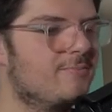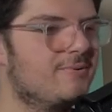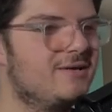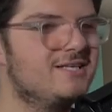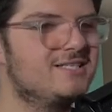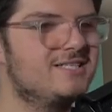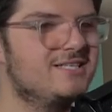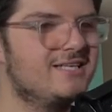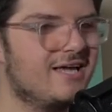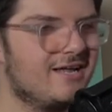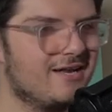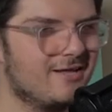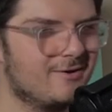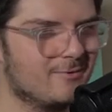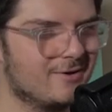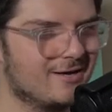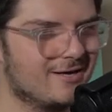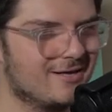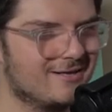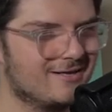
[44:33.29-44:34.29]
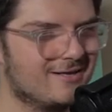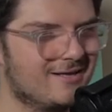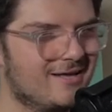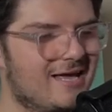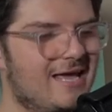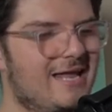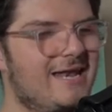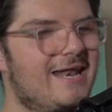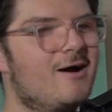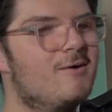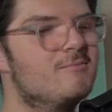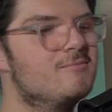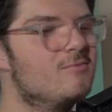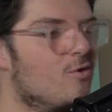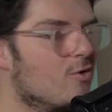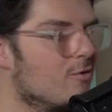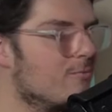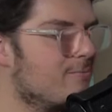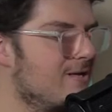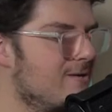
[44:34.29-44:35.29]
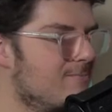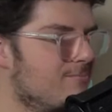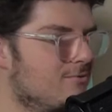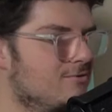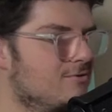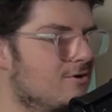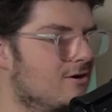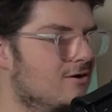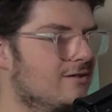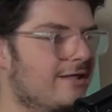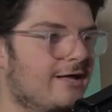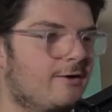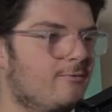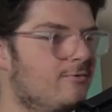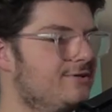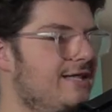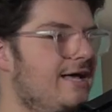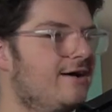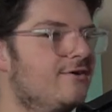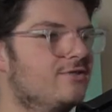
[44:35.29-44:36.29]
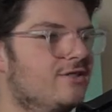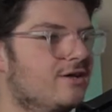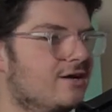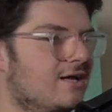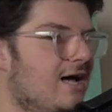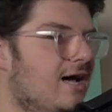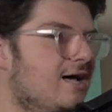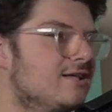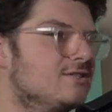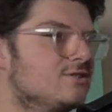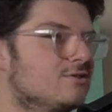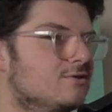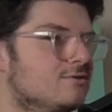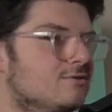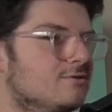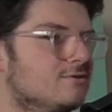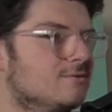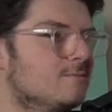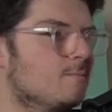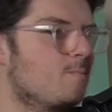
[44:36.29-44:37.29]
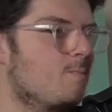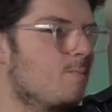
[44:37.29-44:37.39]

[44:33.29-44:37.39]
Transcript: to PC anyway, mm-hmm. and now more people are like, well, now the console,